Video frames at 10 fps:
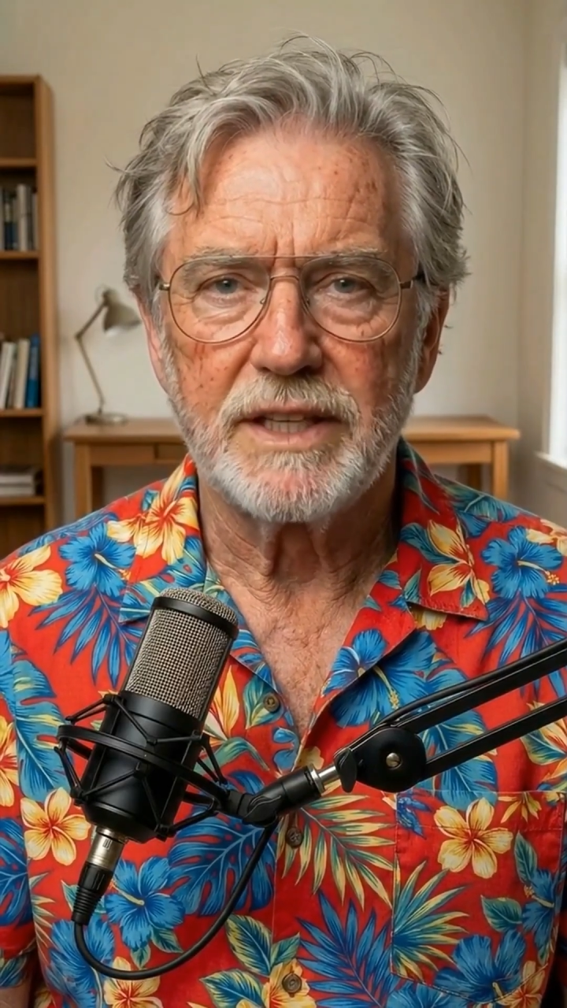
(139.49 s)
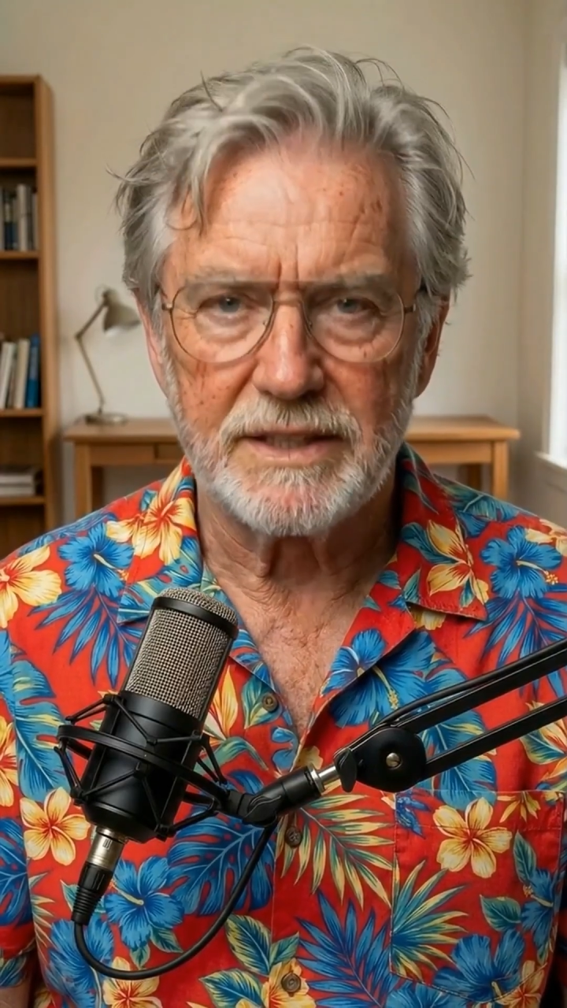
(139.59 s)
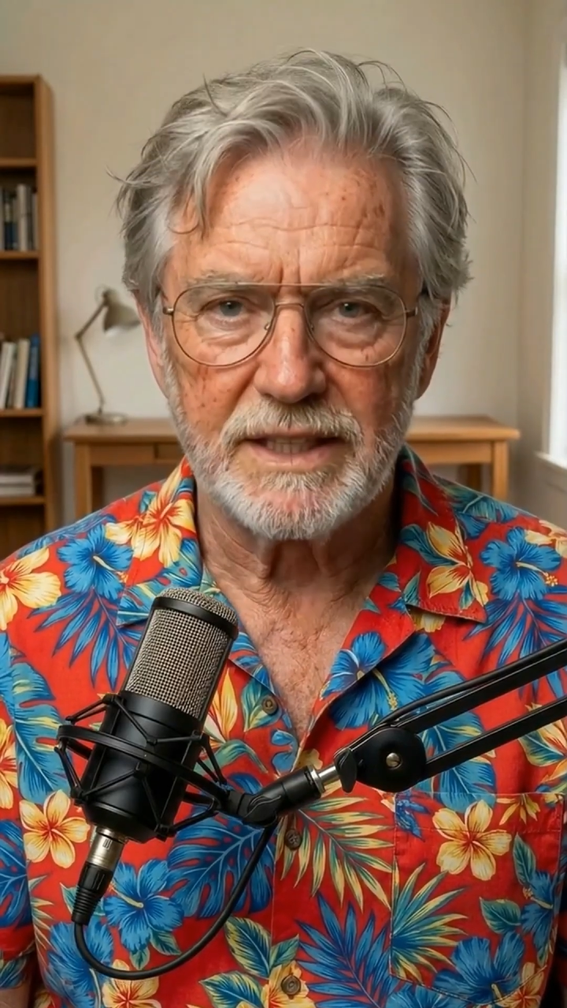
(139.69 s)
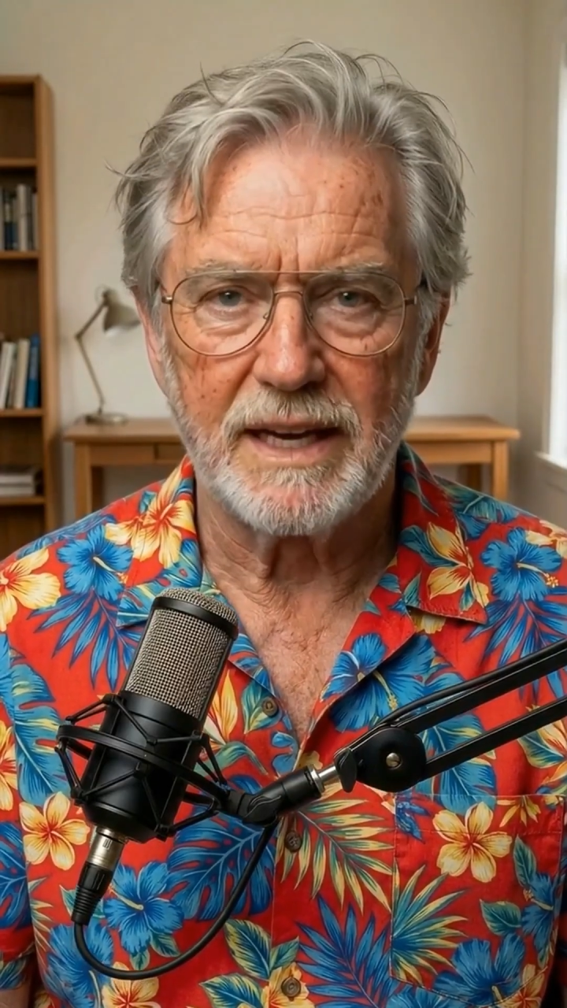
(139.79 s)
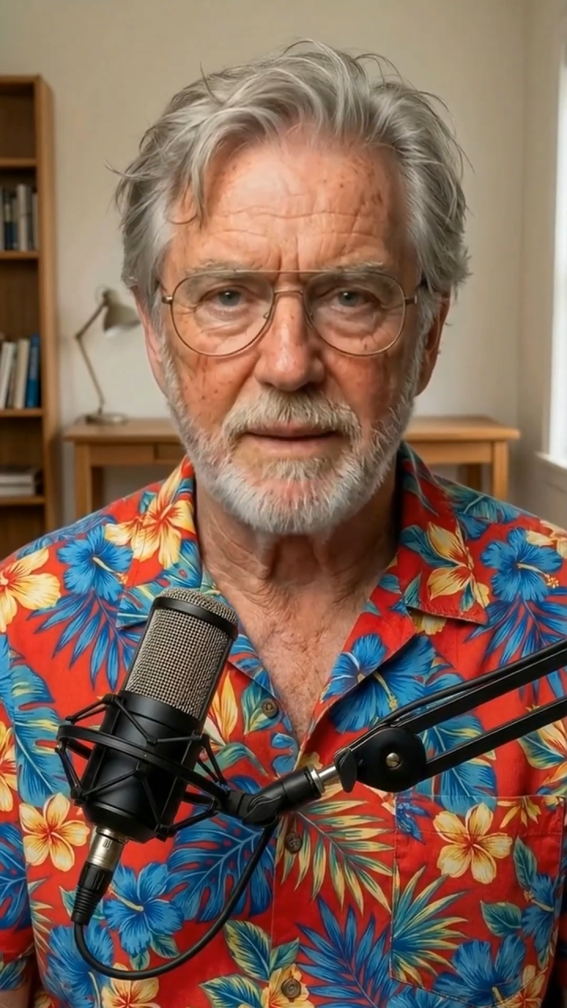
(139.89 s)
at
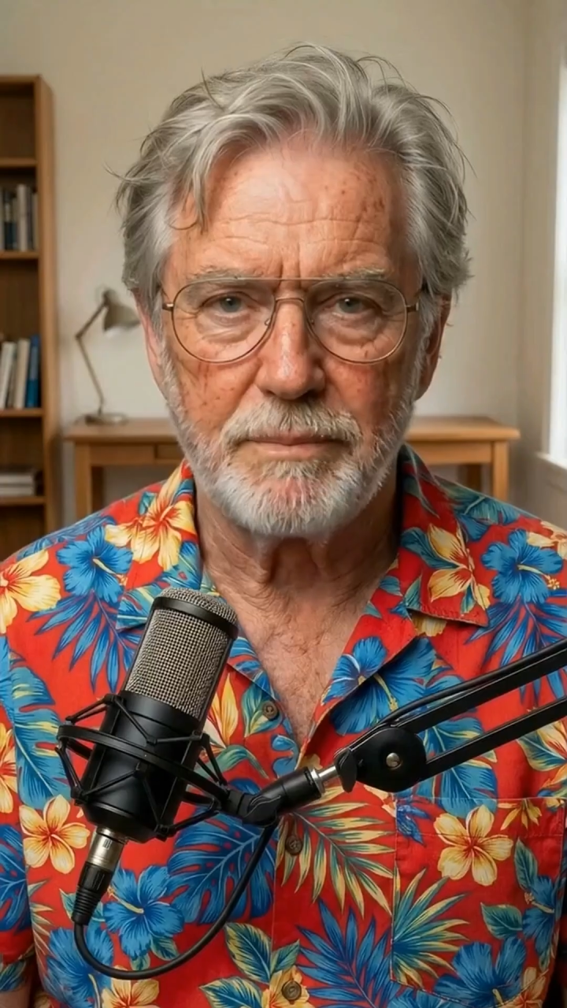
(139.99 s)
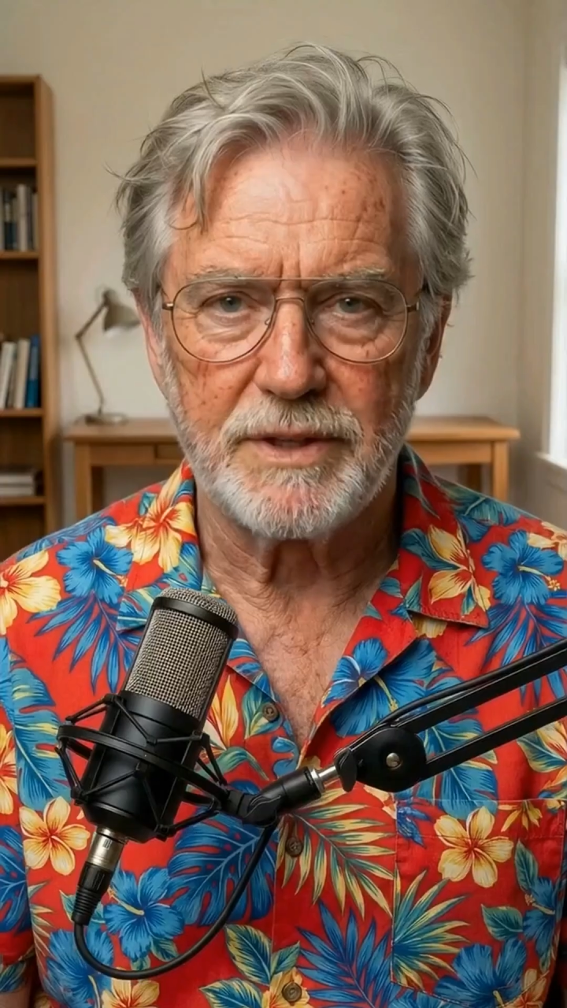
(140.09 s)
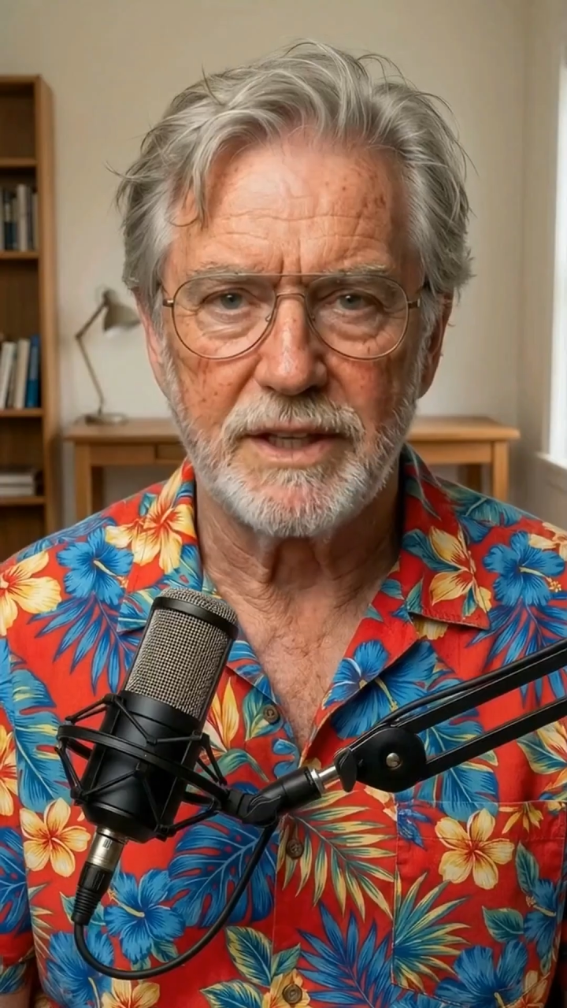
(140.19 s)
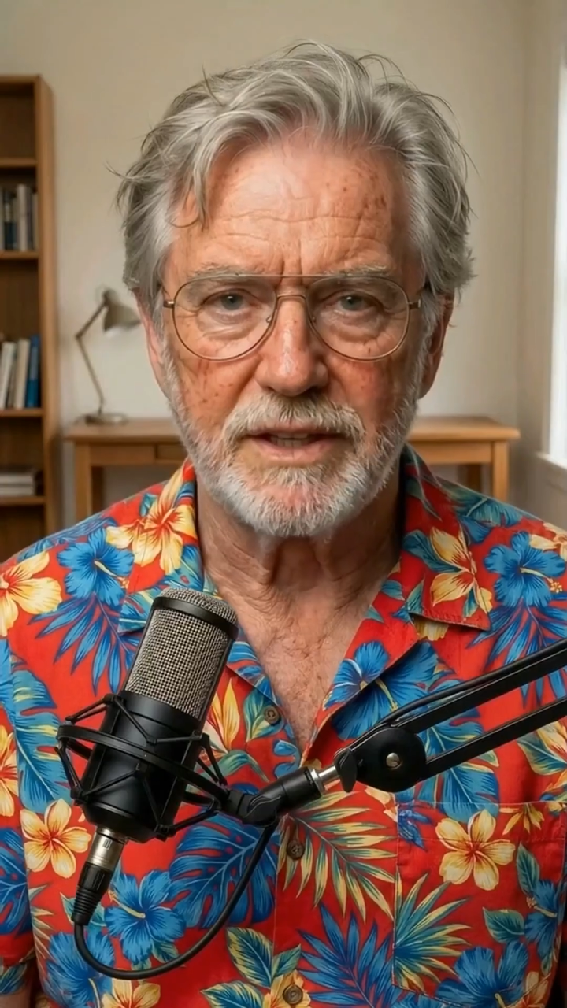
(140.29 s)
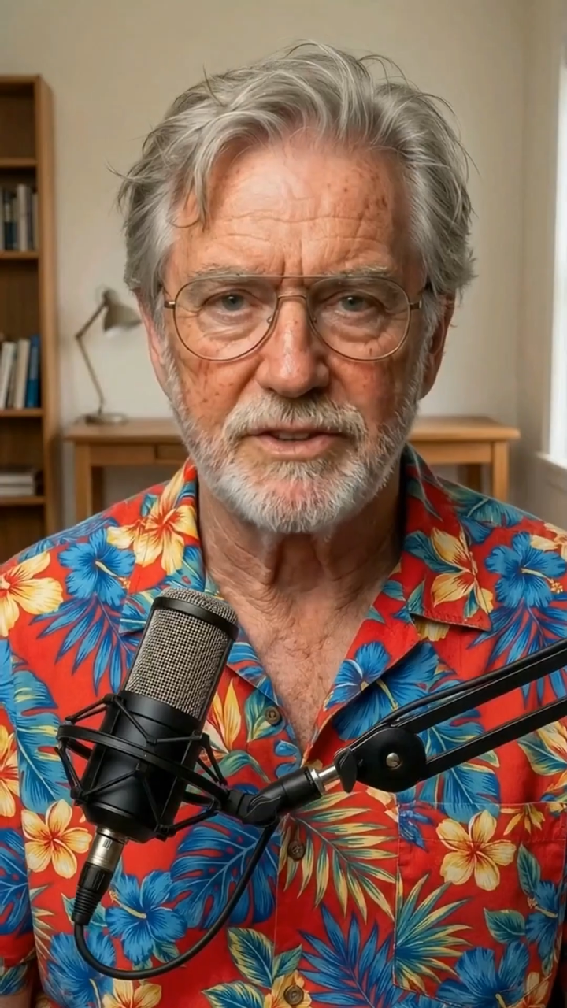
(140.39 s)

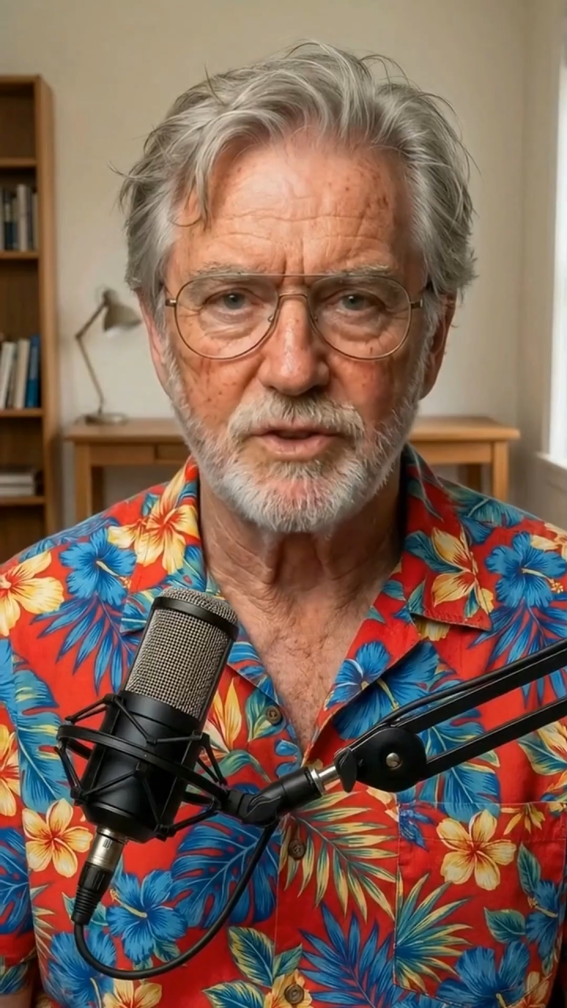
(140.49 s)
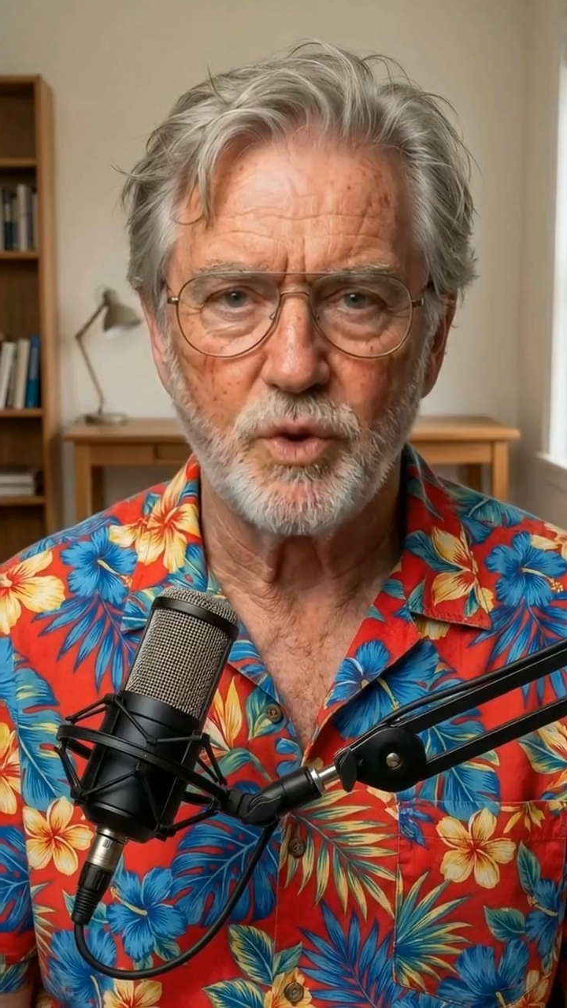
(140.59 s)
DMVs